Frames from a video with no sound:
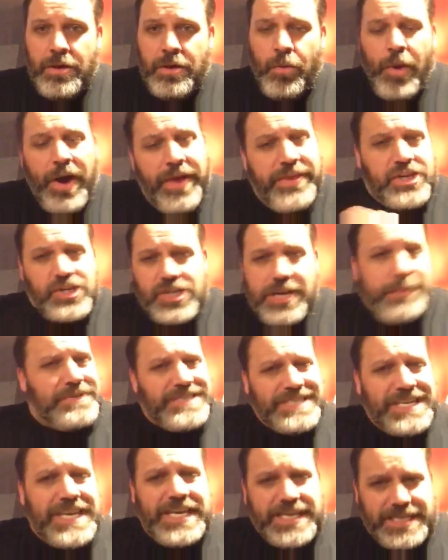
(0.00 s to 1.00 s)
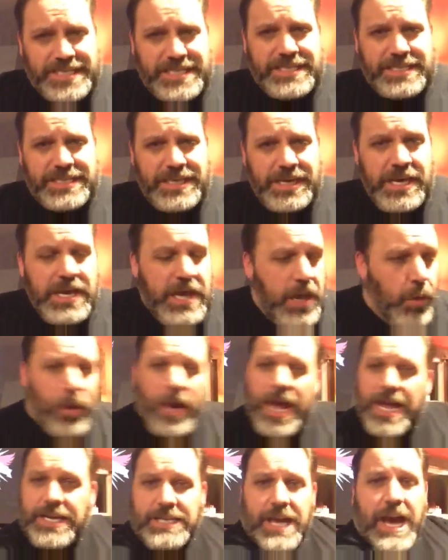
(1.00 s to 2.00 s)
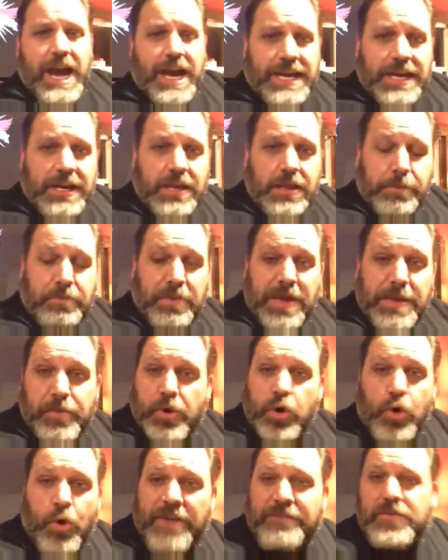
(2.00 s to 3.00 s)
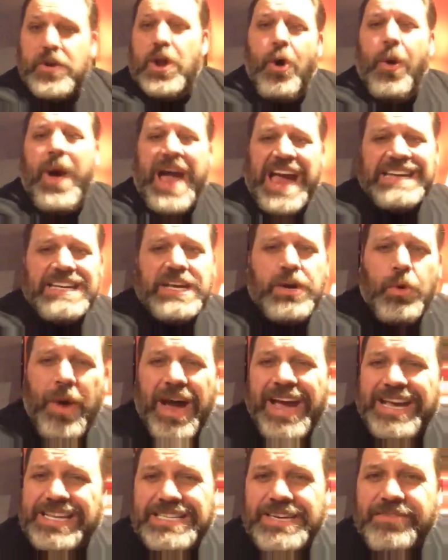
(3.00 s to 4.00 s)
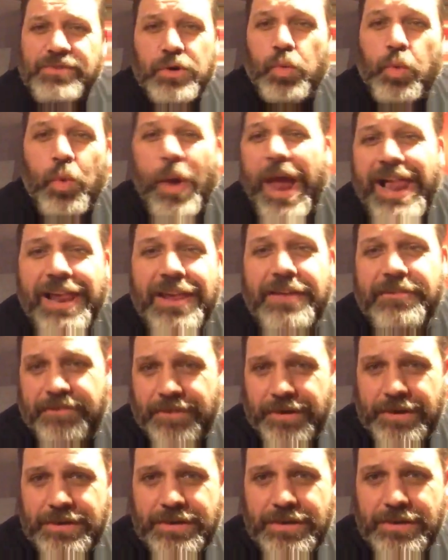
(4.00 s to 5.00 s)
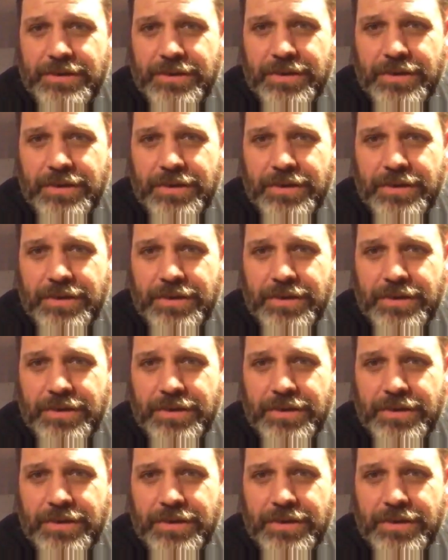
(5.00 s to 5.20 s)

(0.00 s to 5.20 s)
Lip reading: while the ship sinks. And we're not talking to the people who have no idea why it's even relevant.